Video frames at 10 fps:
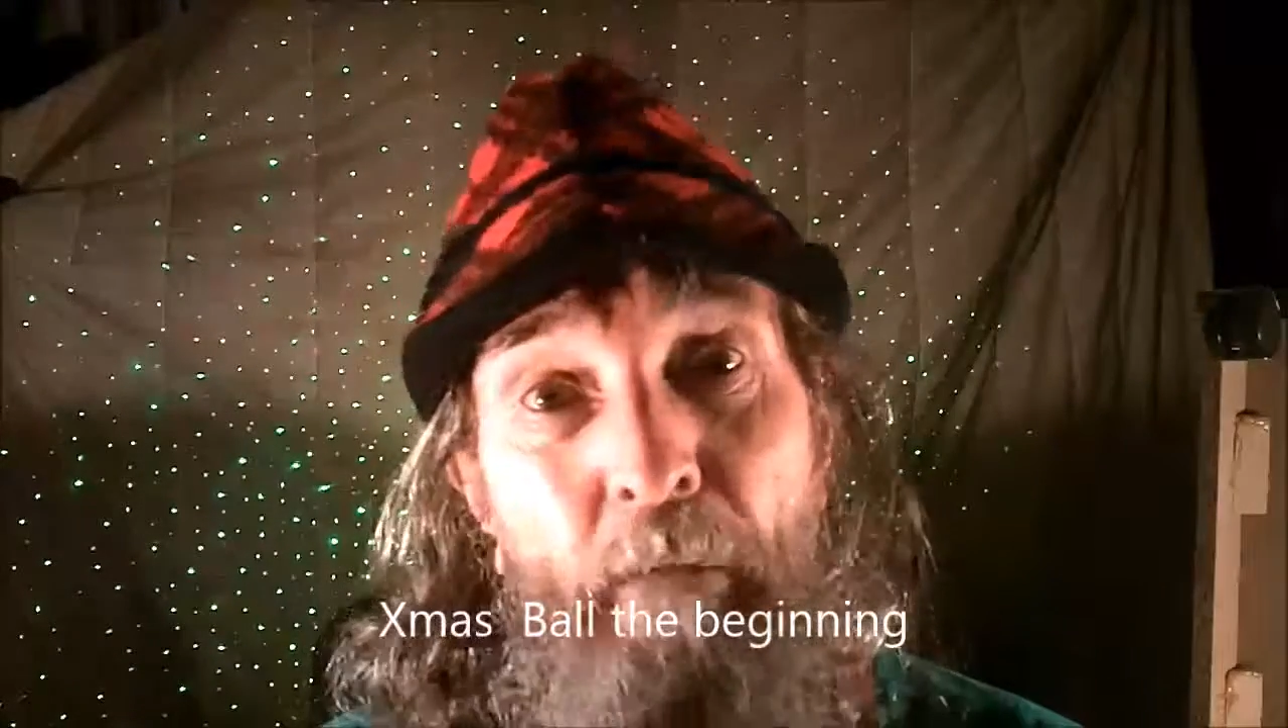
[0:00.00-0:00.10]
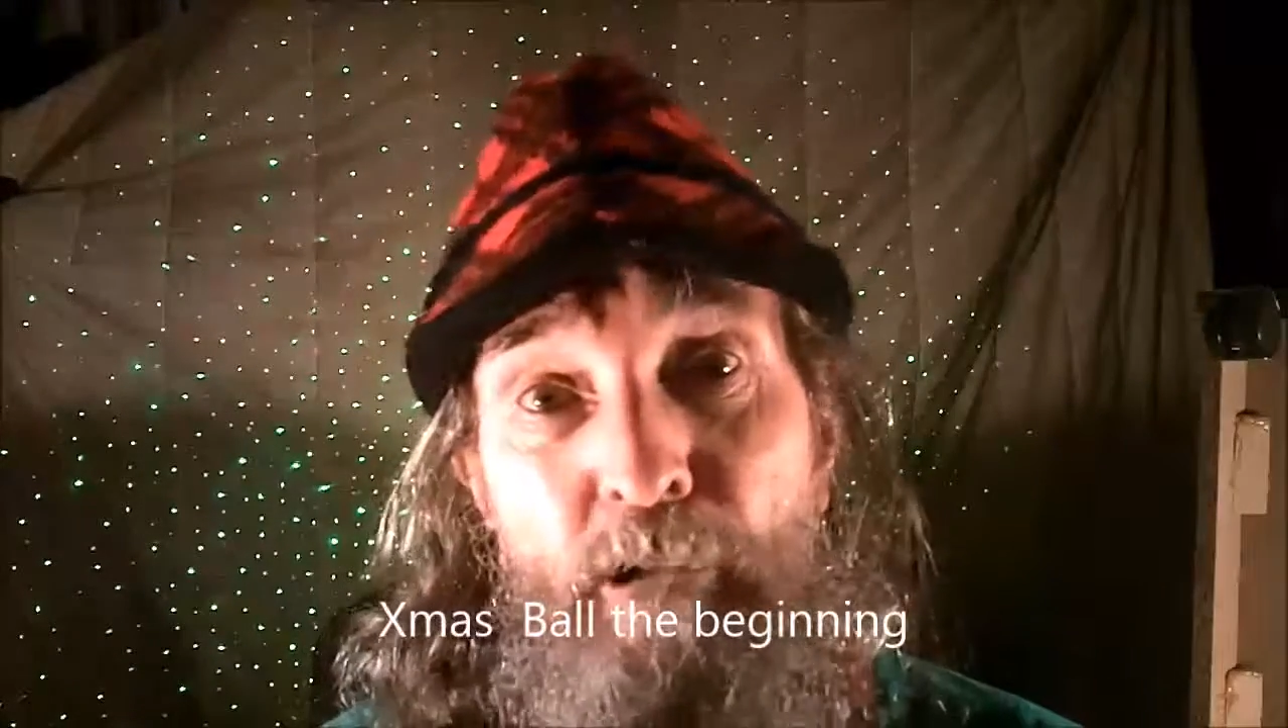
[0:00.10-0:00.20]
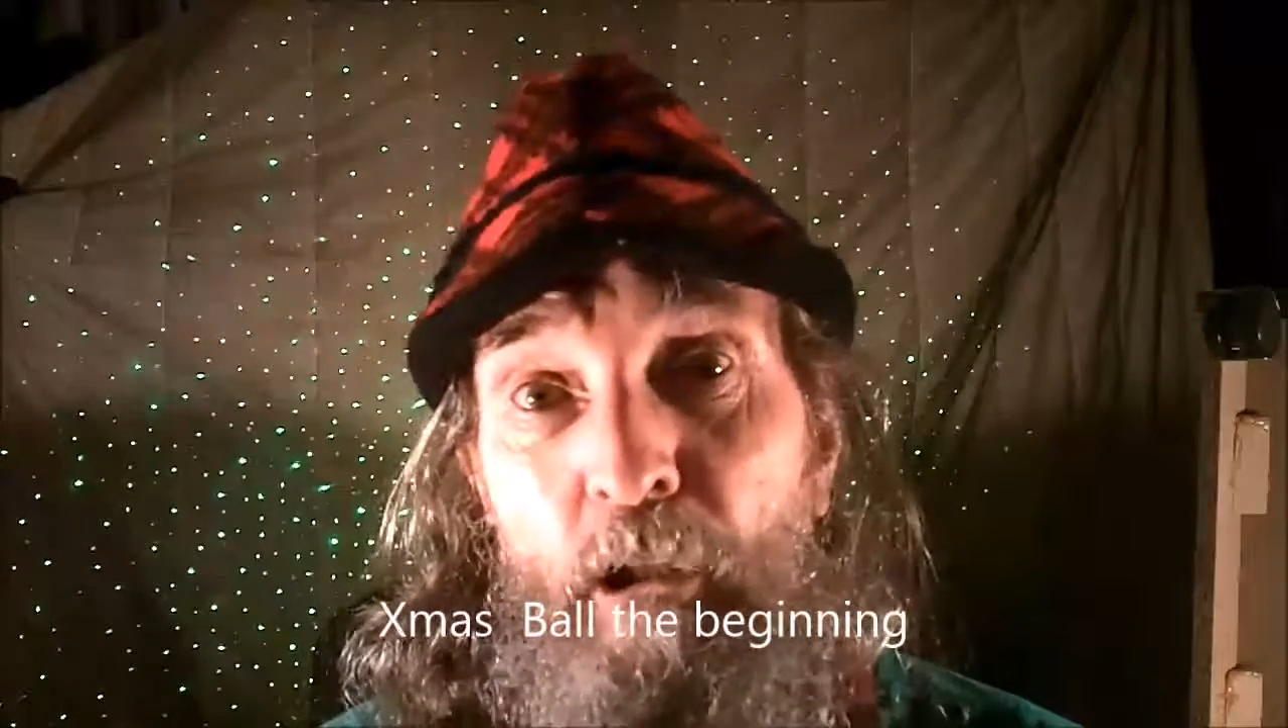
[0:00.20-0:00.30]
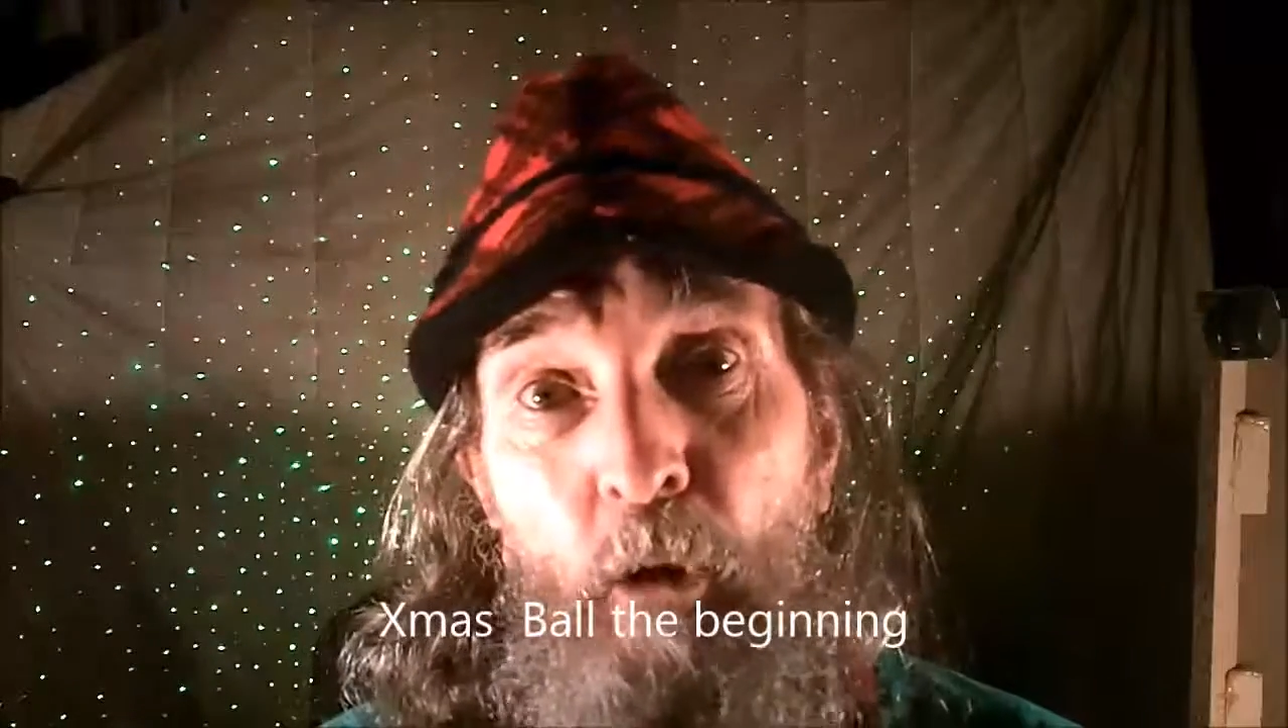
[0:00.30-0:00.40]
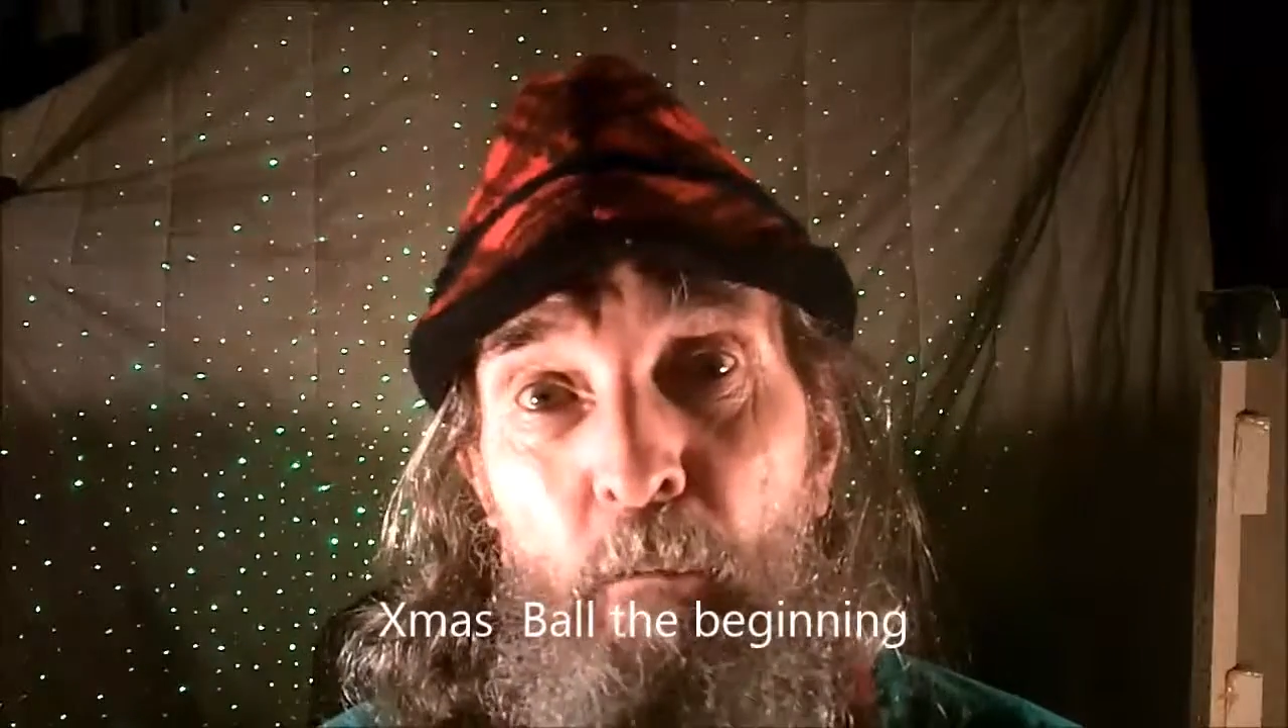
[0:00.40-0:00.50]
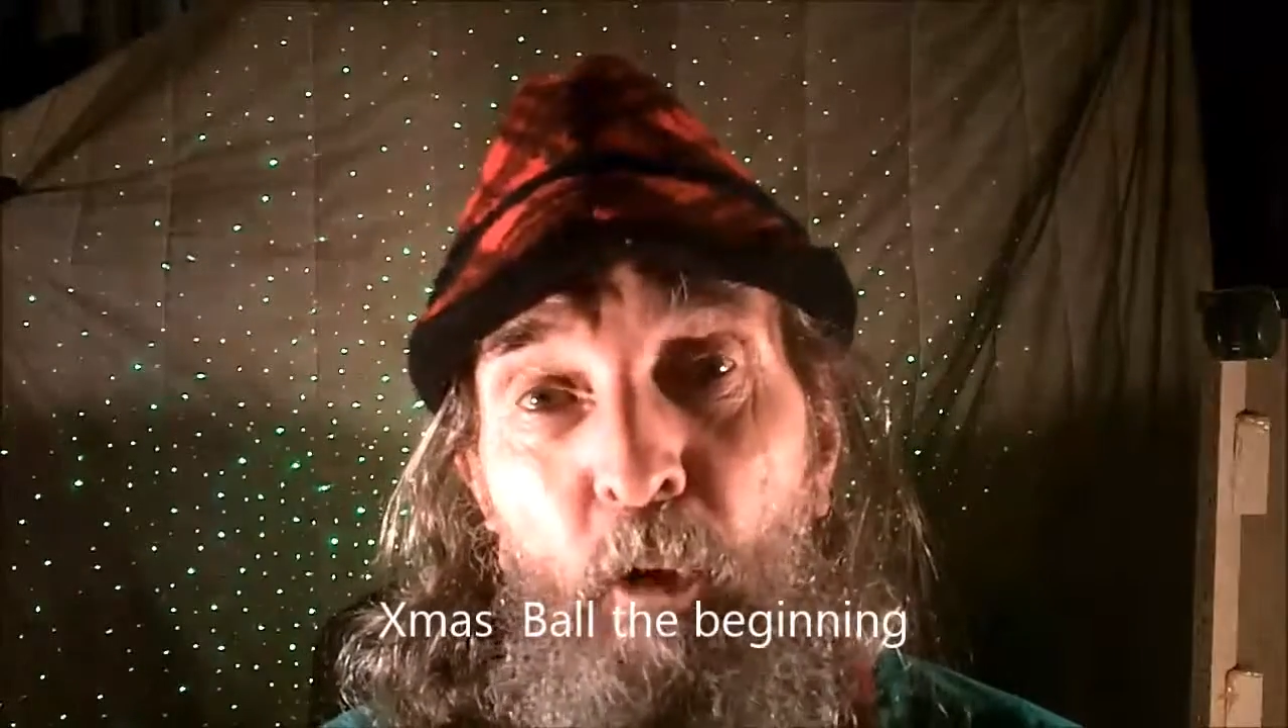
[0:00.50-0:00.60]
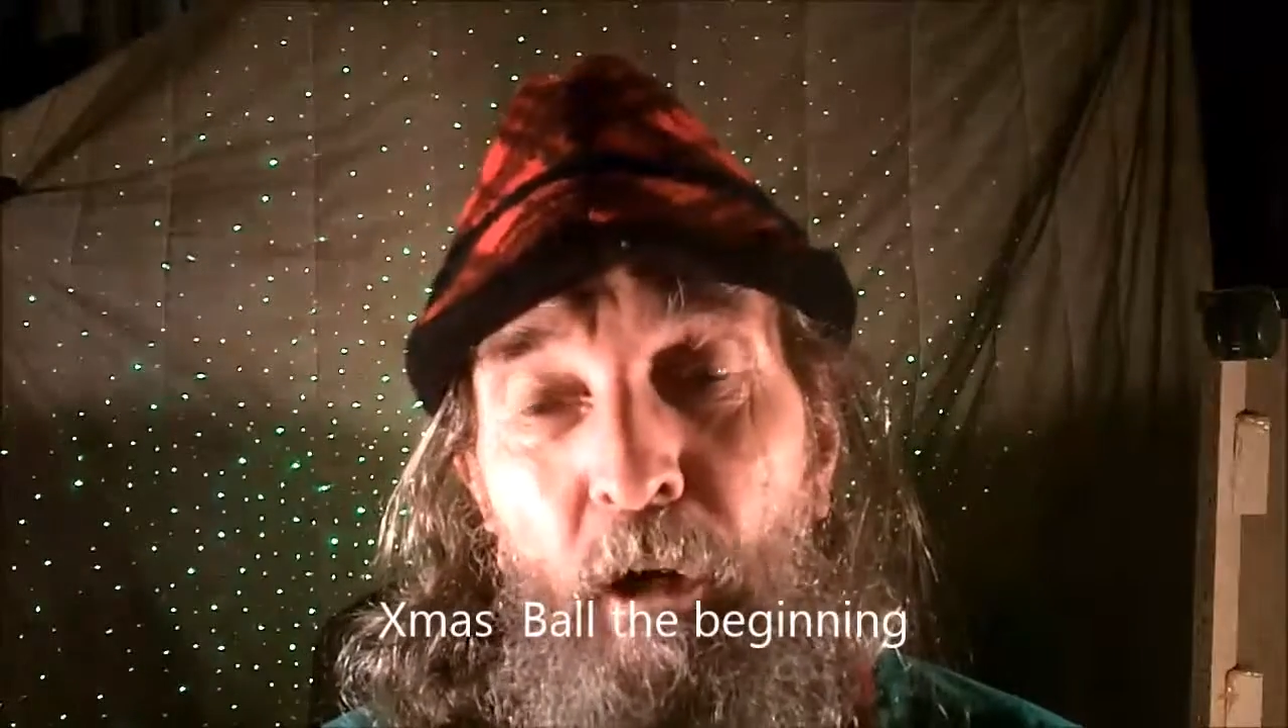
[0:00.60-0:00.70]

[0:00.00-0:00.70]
When I was a little